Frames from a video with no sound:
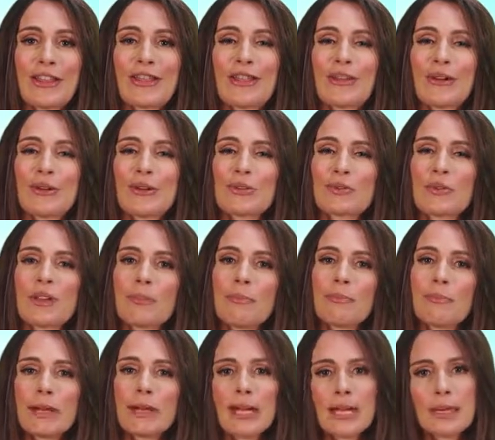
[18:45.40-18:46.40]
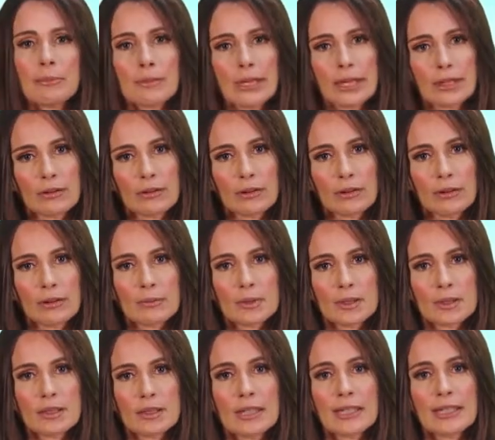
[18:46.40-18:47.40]
Those with bad
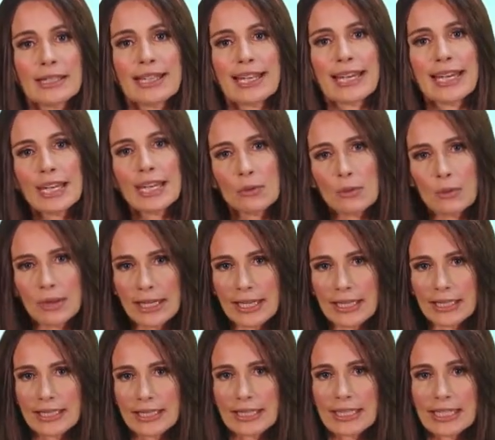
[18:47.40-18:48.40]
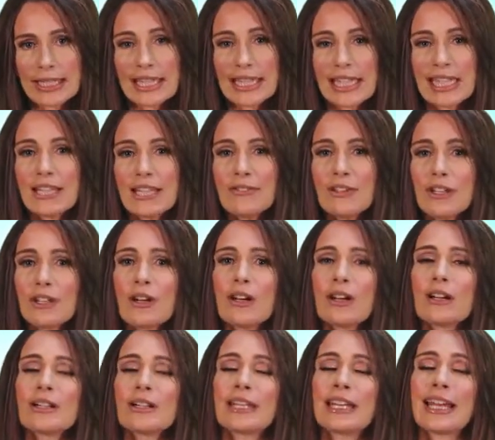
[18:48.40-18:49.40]
microbes gained weight even
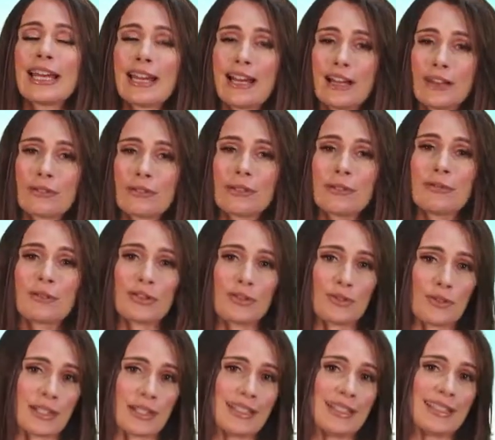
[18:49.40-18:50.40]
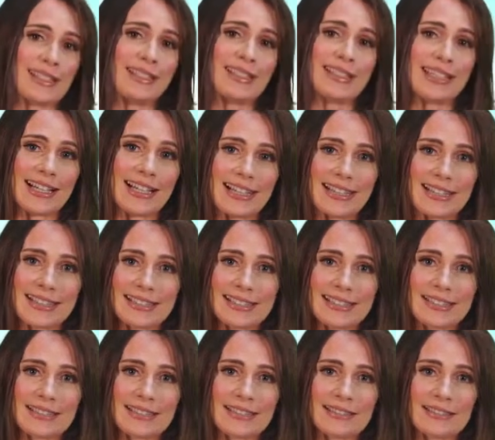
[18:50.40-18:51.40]
on calorie-restricted
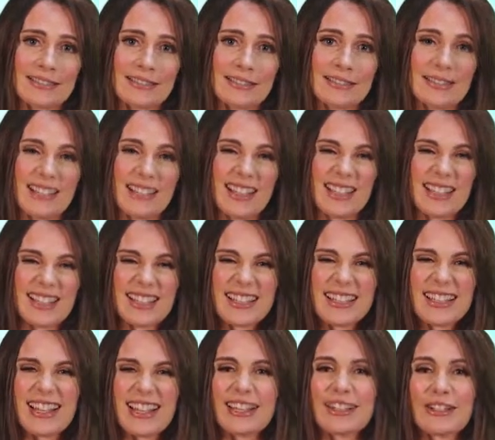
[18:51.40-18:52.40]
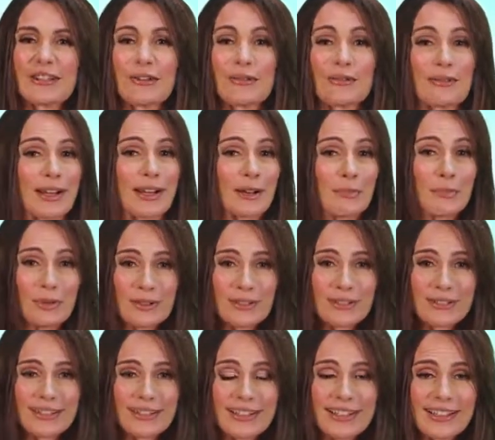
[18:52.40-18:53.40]
diets. Isn't that
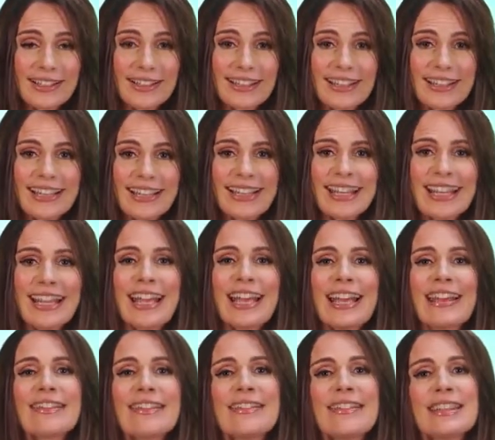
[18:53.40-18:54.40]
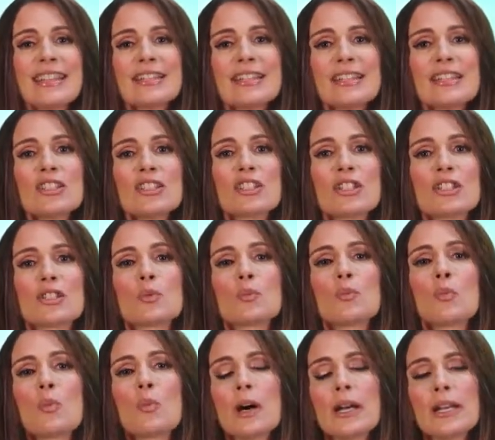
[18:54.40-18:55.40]
incredible? And this is just
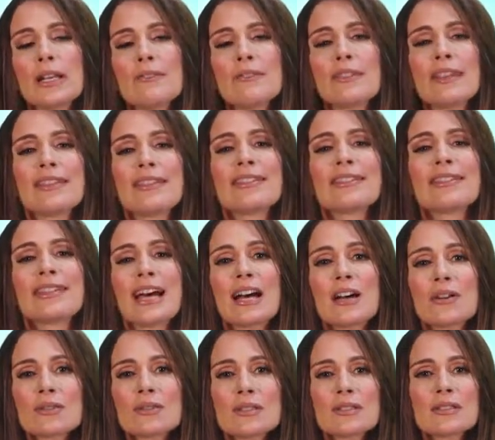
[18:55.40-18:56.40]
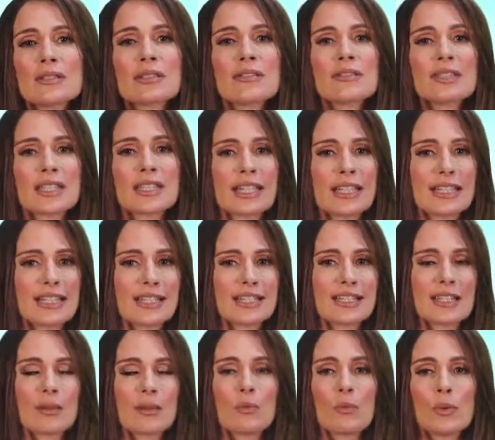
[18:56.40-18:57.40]
one of the thousands of
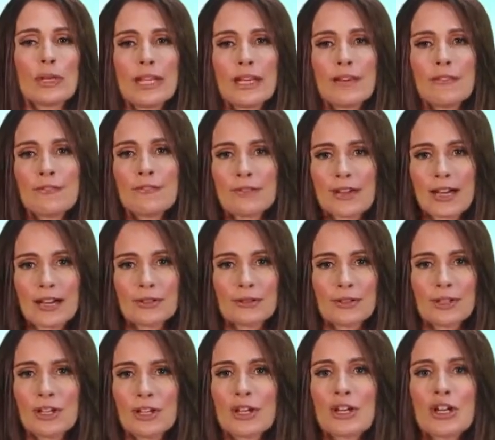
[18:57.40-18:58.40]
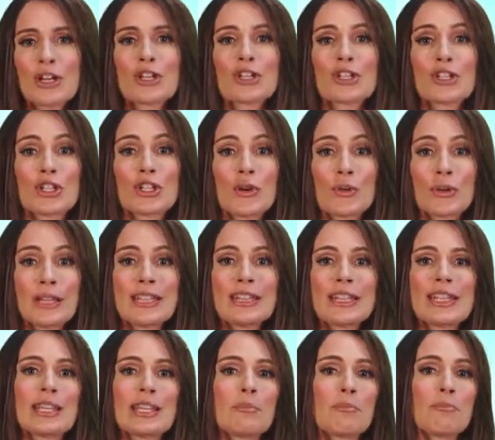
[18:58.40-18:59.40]
studies that we have found showing
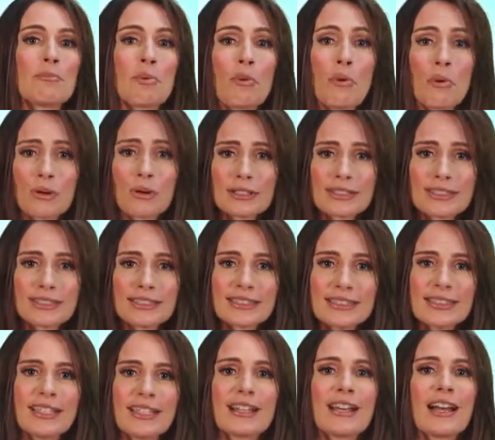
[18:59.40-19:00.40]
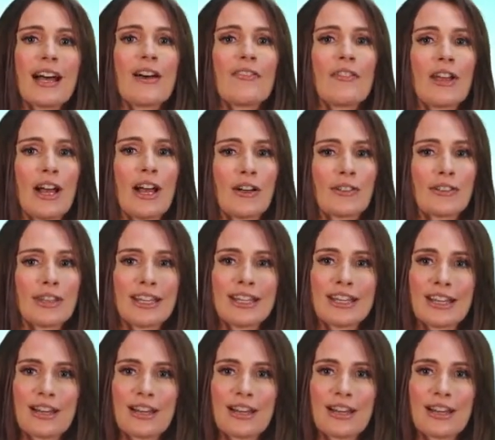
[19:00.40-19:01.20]
the importance of healthy